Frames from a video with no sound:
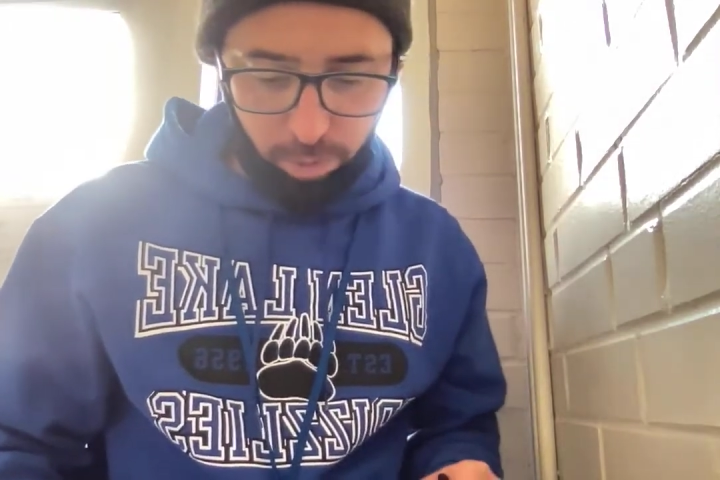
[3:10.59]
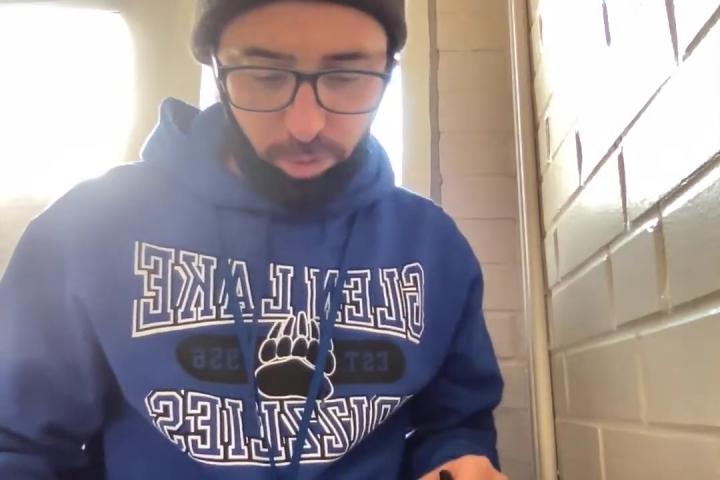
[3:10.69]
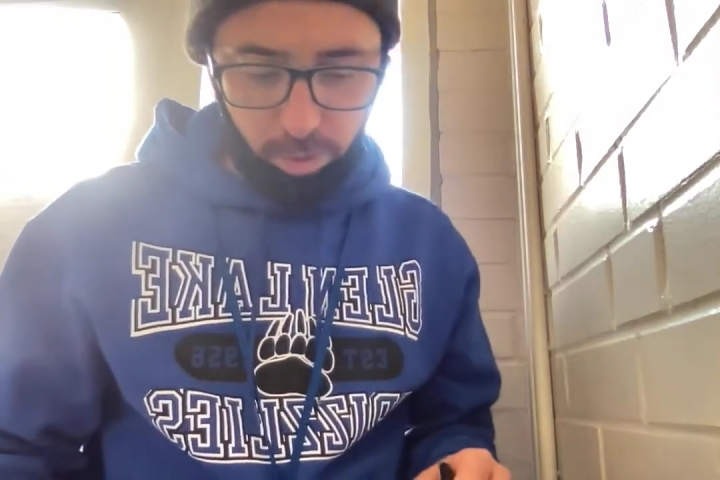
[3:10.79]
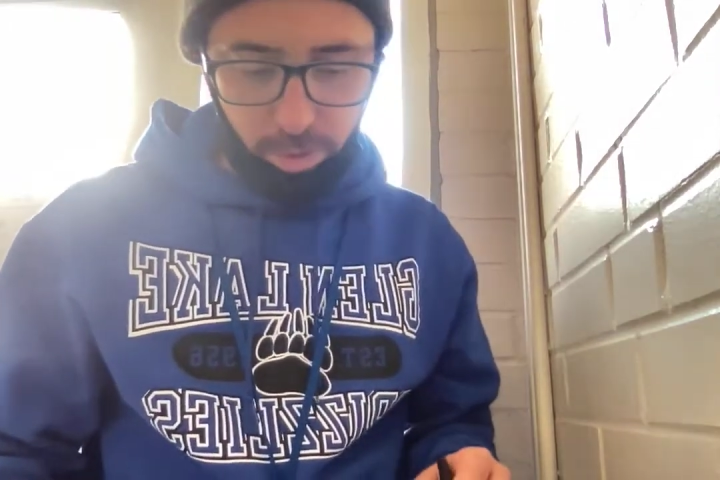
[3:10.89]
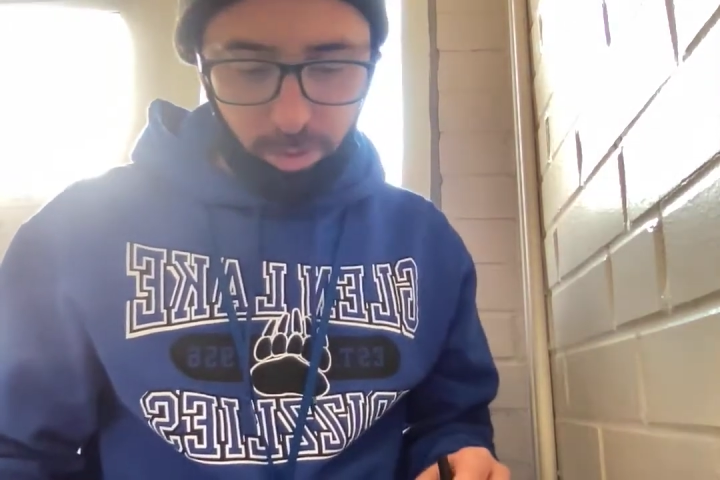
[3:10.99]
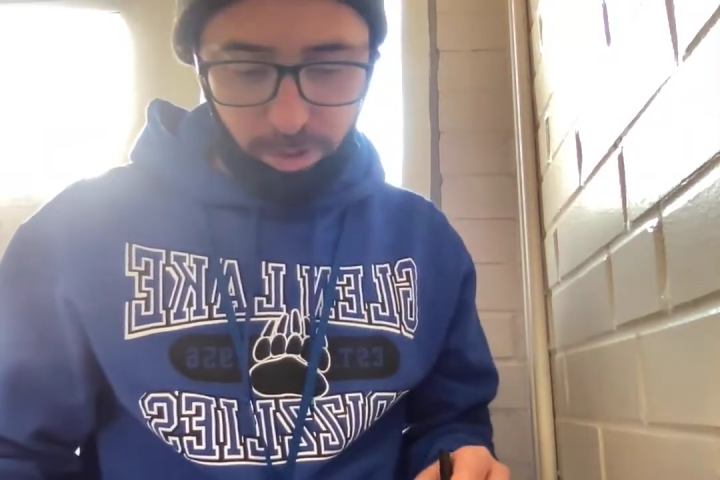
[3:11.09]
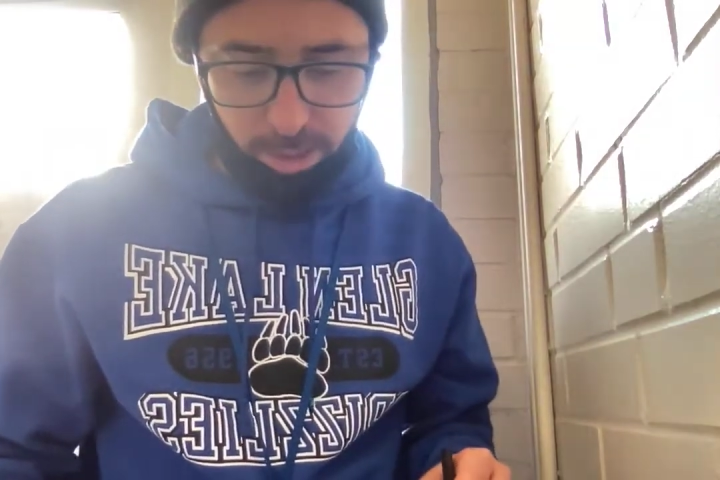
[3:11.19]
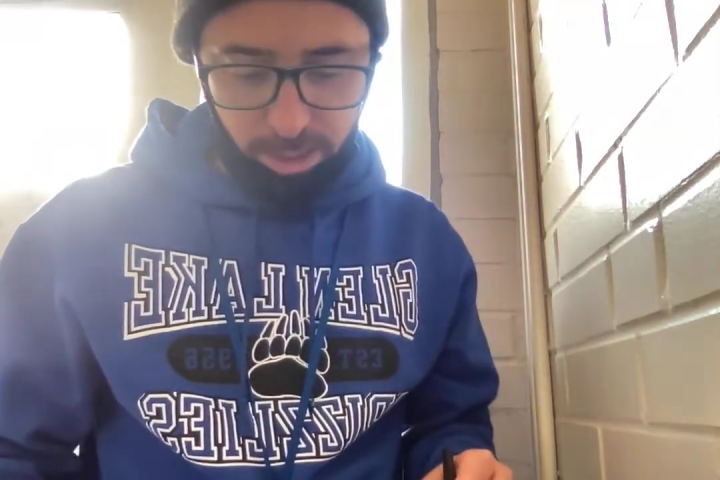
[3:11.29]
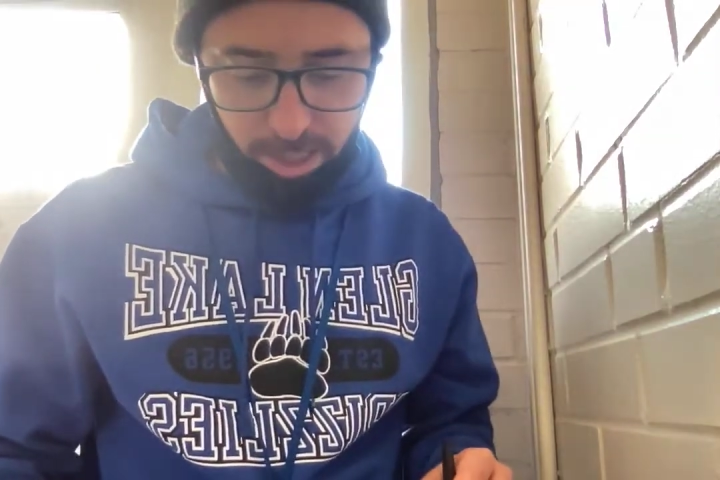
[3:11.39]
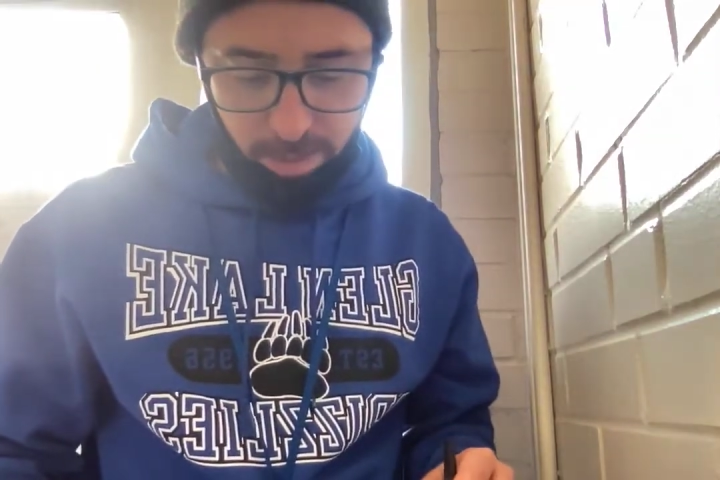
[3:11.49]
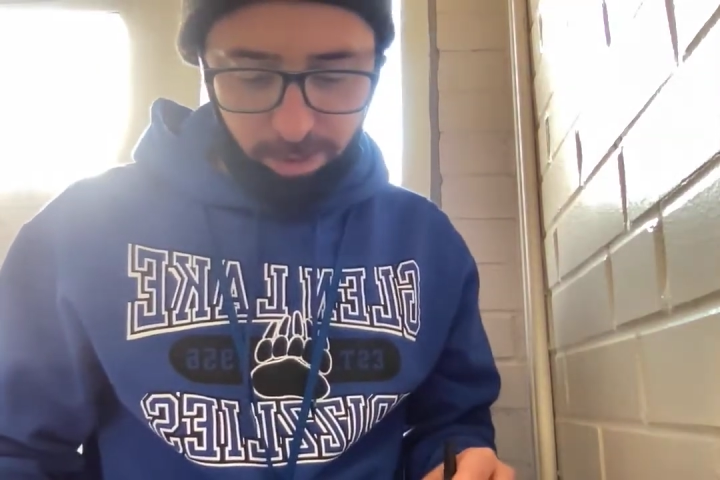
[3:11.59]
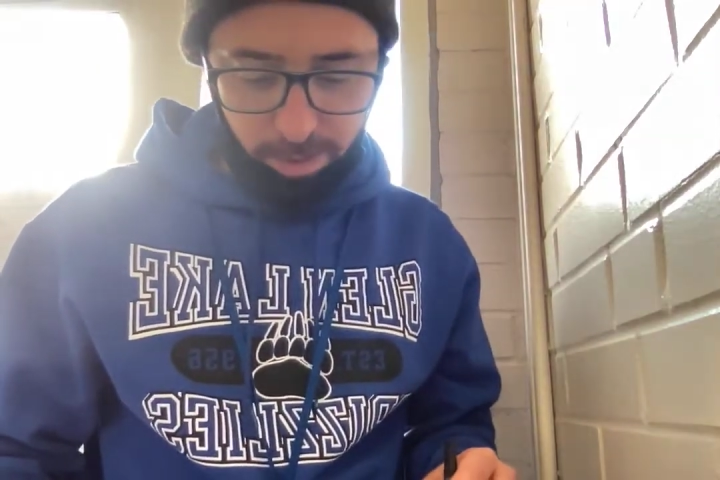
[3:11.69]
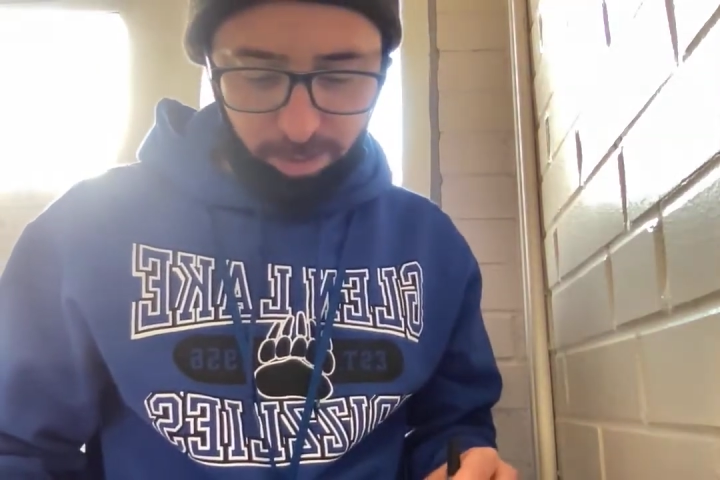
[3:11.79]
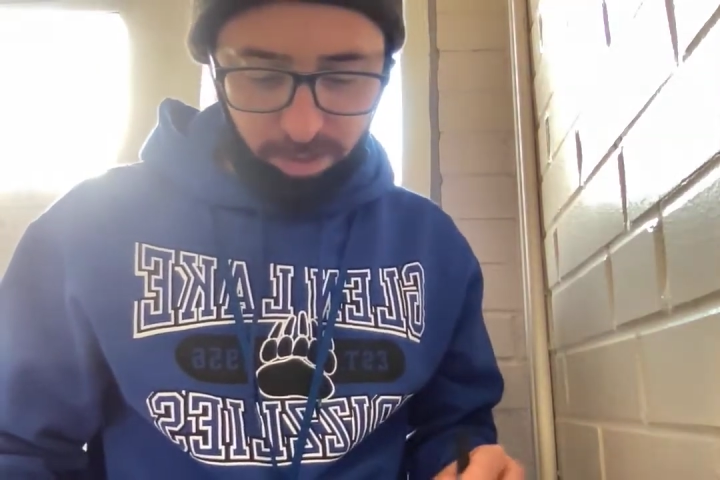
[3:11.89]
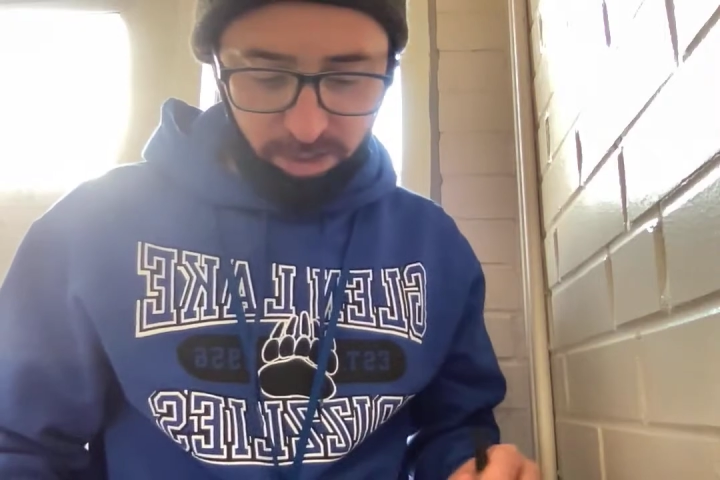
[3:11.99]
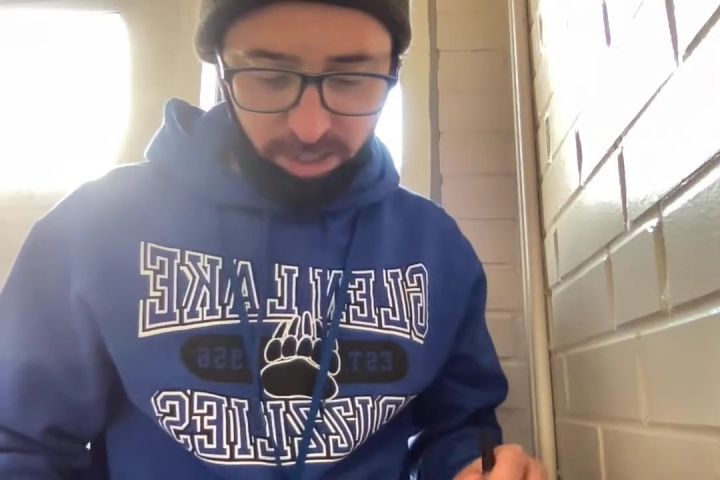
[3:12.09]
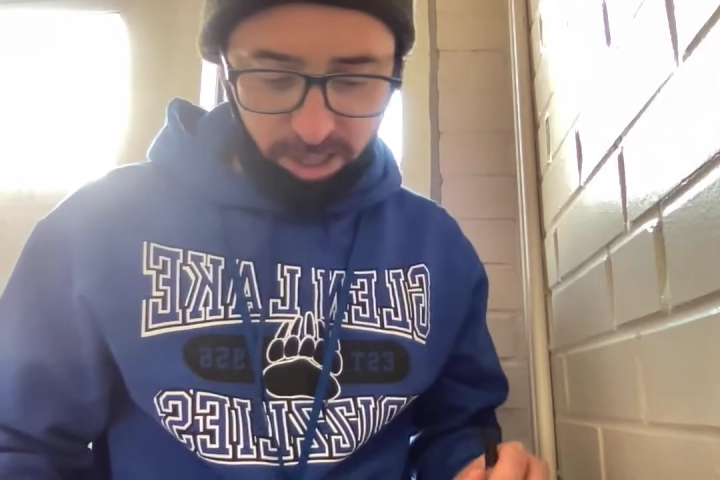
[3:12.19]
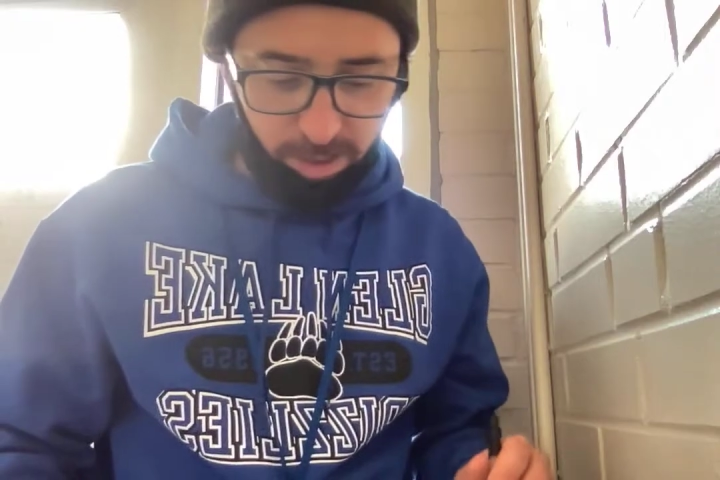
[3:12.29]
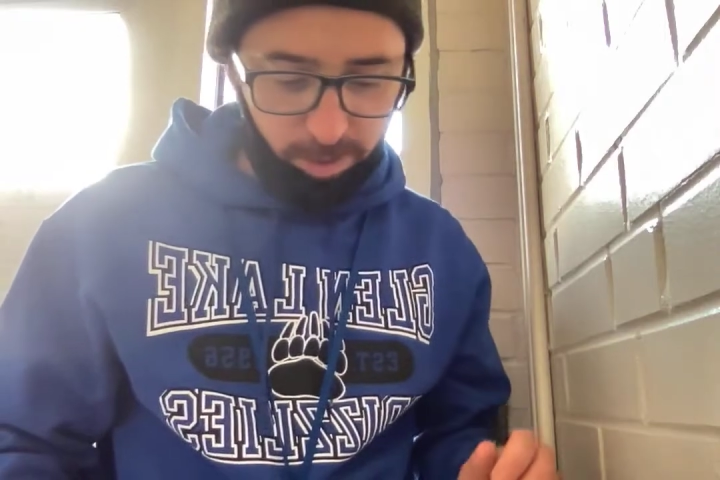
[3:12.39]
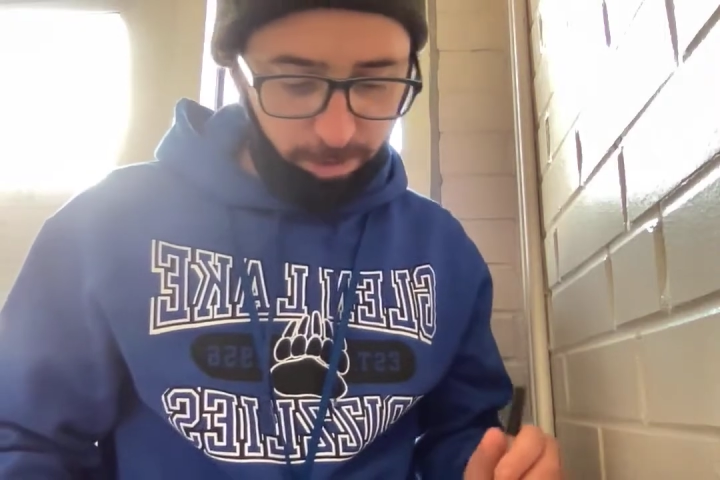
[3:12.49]
words once he sounded them out
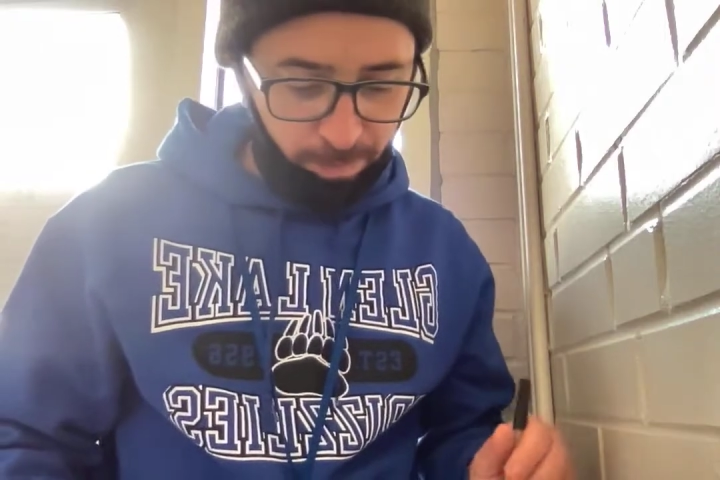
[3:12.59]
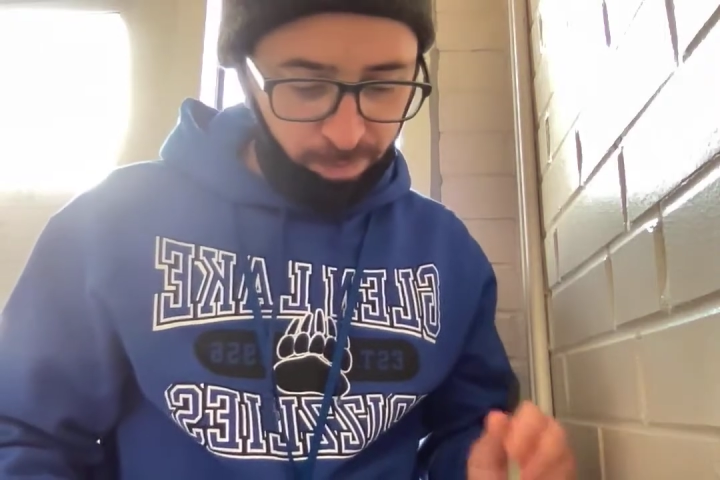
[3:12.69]
together.